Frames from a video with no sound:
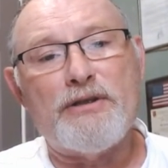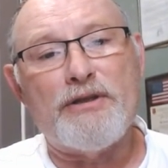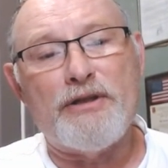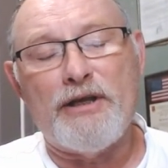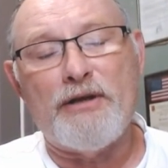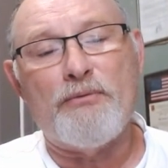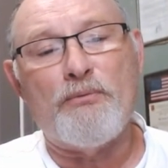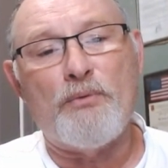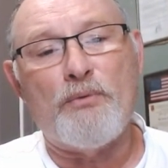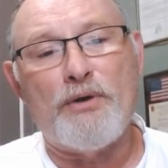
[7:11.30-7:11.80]

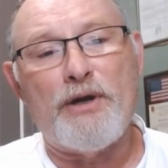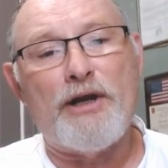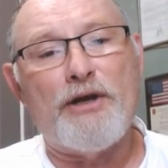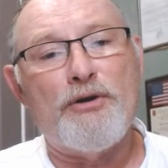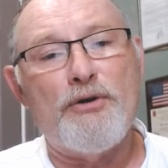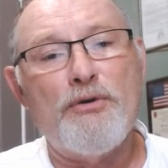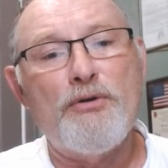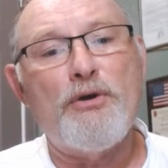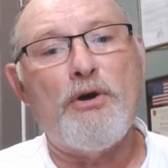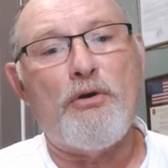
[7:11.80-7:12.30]
Then when they
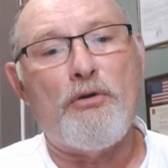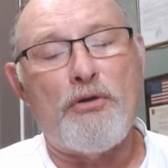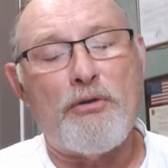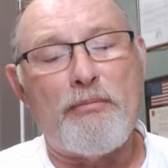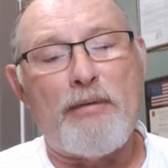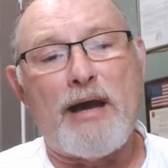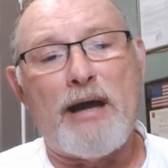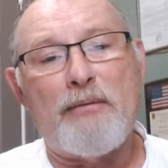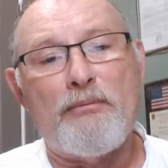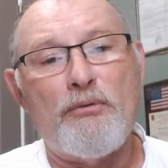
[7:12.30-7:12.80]
do go to the
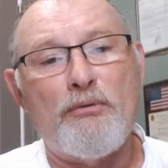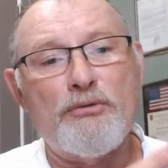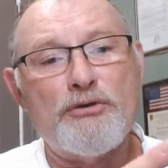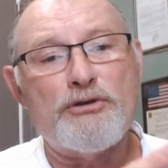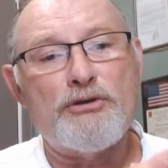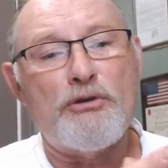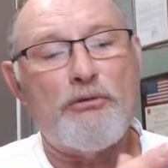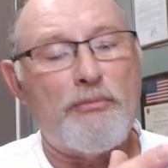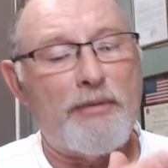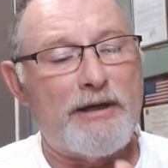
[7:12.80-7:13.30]
Bible,
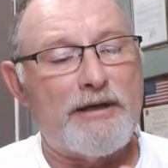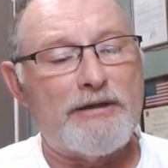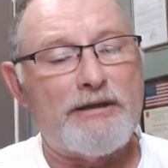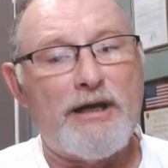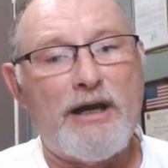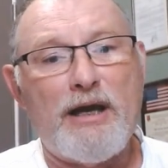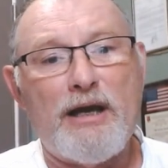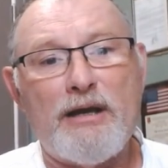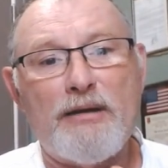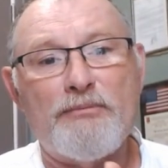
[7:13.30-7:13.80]
so many
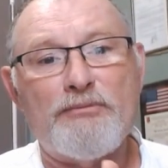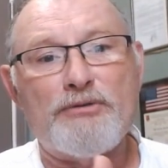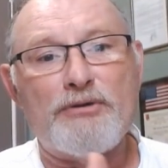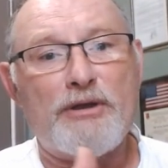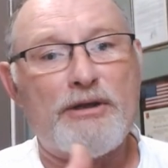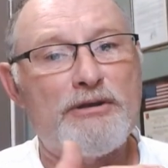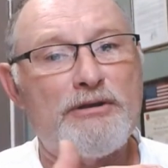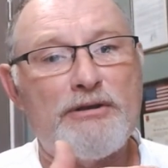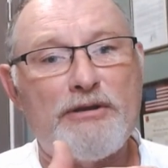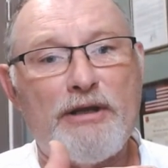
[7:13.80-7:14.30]
times
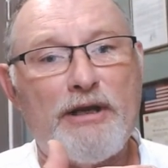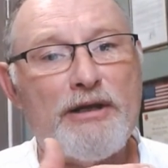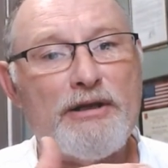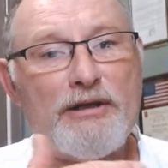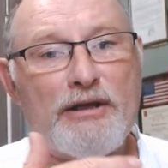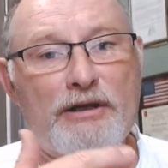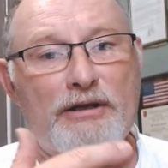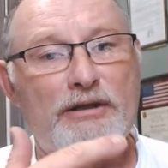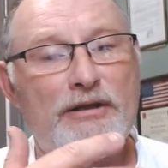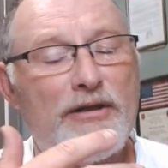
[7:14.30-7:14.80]
they
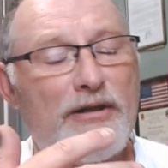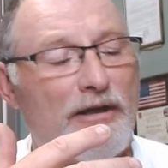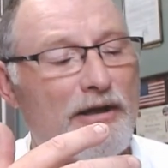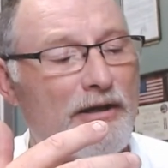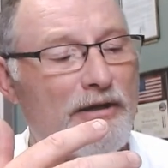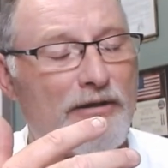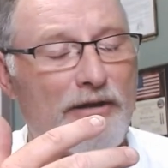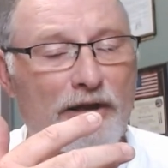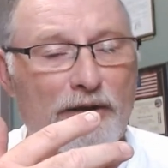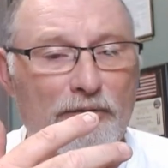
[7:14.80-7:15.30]

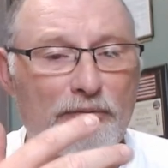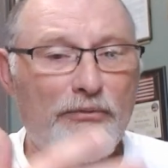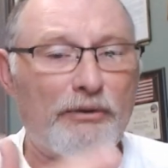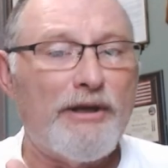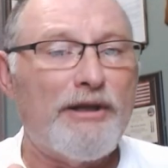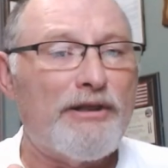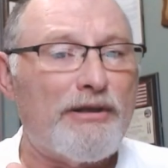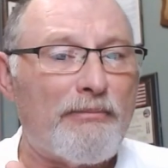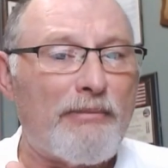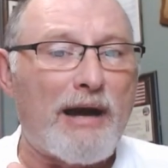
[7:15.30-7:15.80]

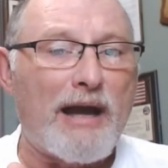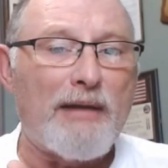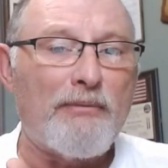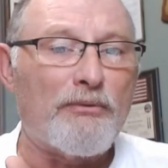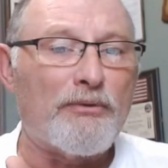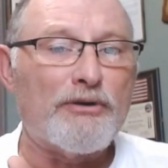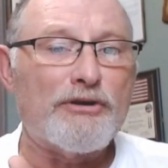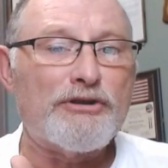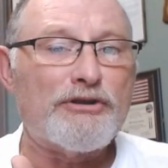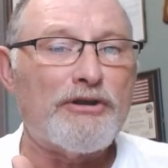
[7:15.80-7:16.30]
read the
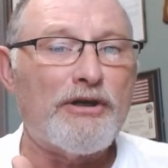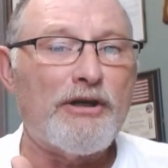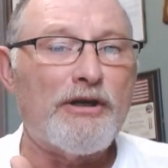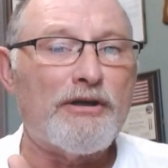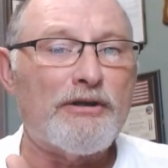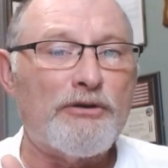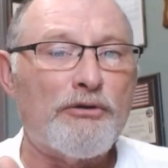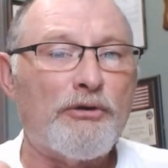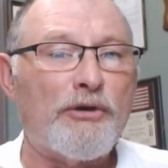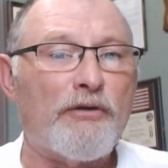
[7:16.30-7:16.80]
Bible and study it
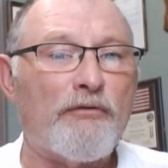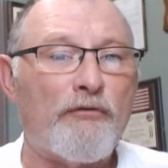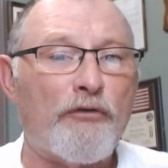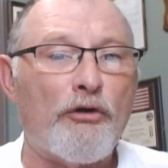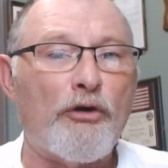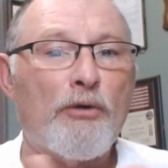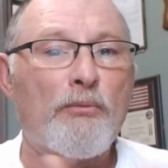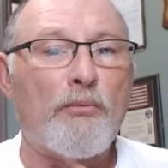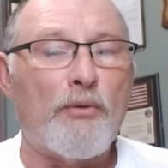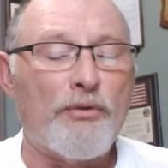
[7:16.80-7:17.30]
to
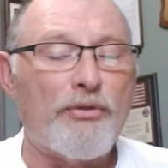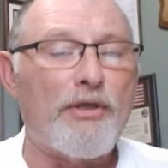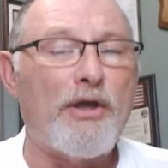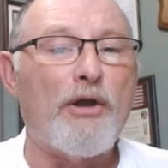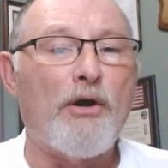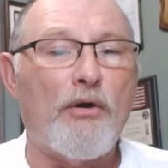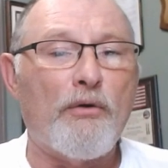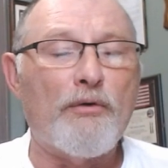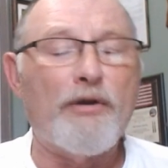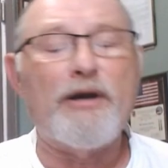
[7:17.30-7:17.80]
confirm what they
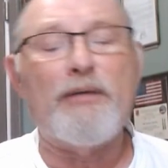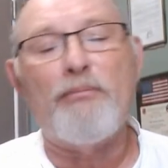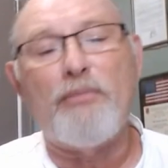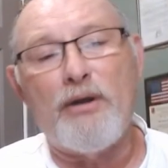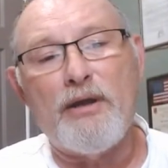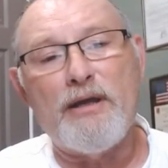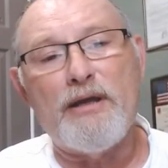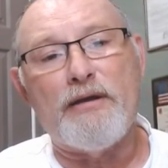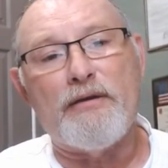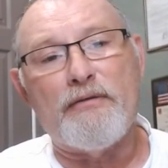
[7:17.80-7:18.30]
already
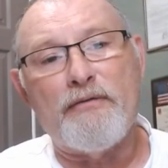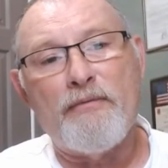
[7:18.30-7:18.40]
believe.